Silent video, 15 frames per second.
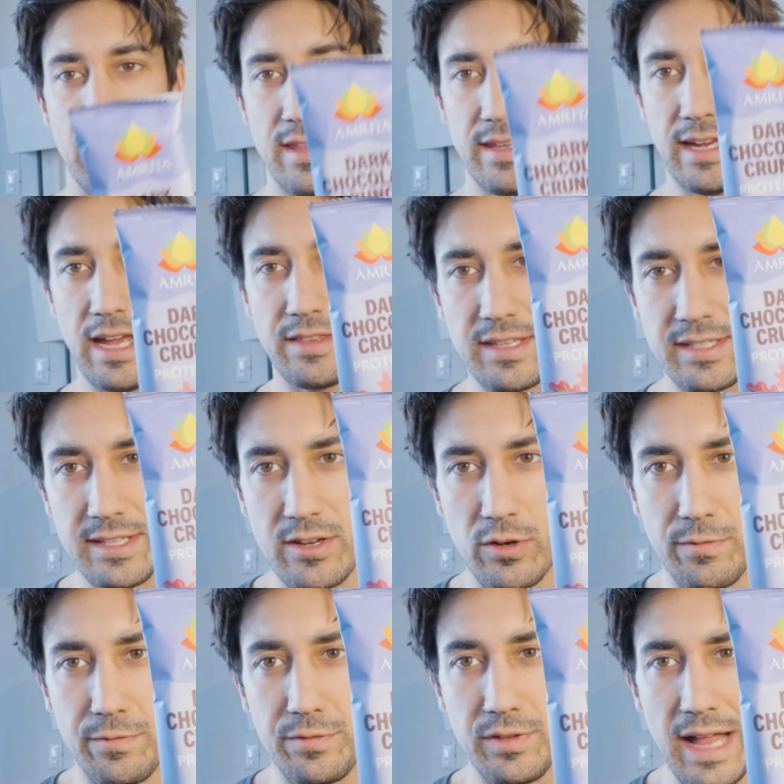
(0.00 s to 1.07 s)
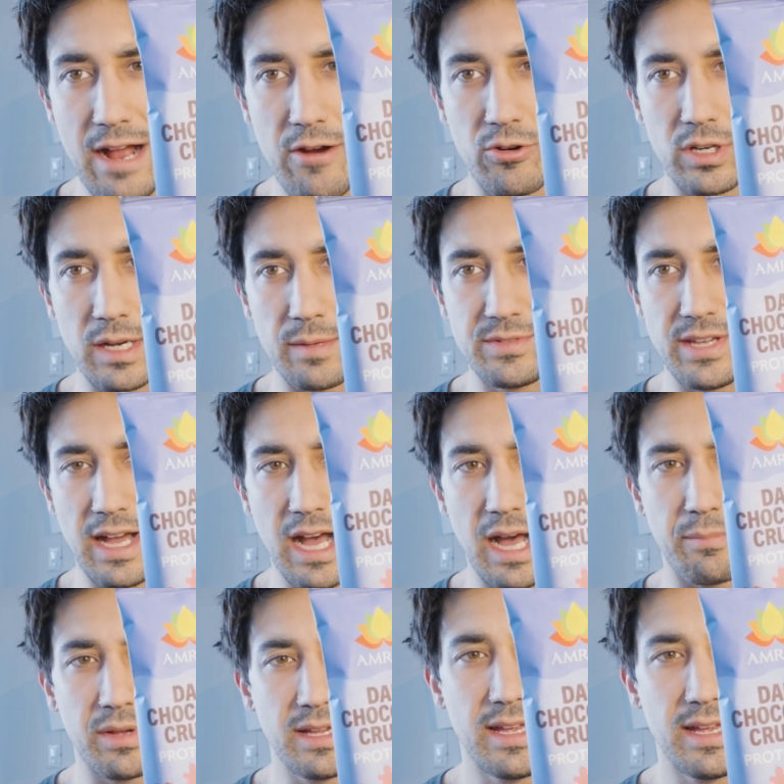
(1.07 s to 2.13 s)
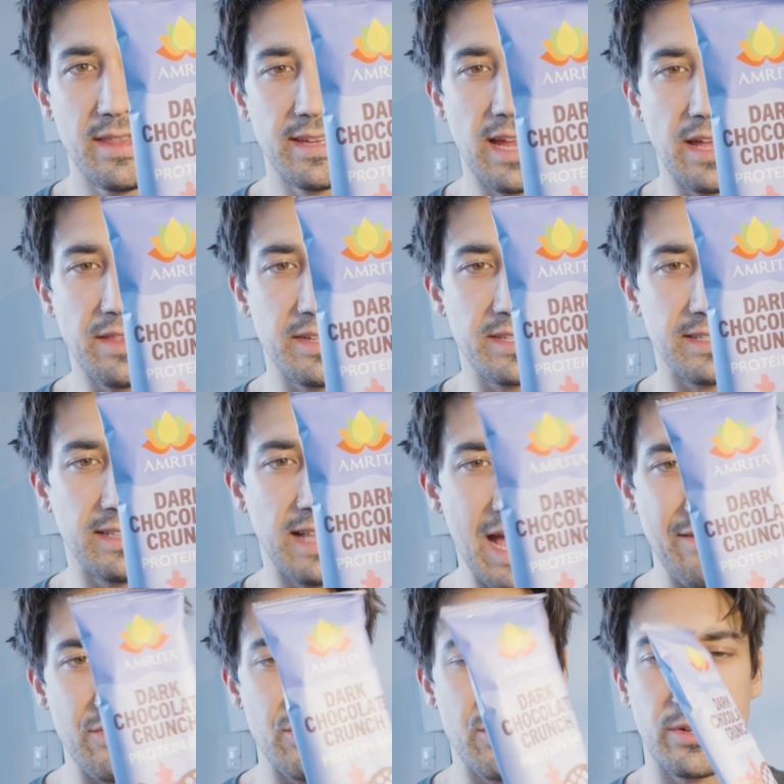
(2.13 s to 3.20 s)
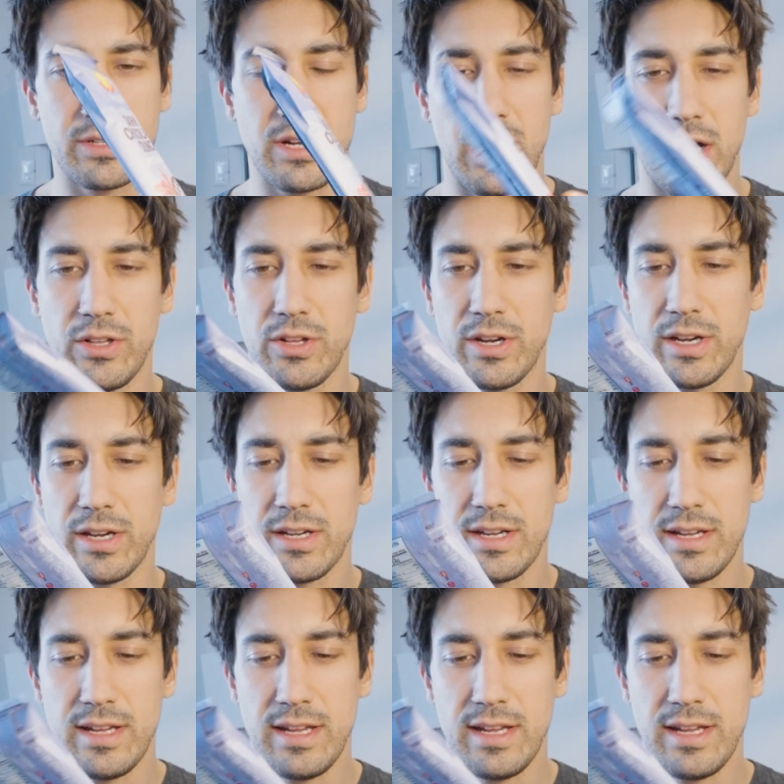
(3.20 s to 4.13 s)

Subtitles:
They got this little flower up top. They got this lavender color.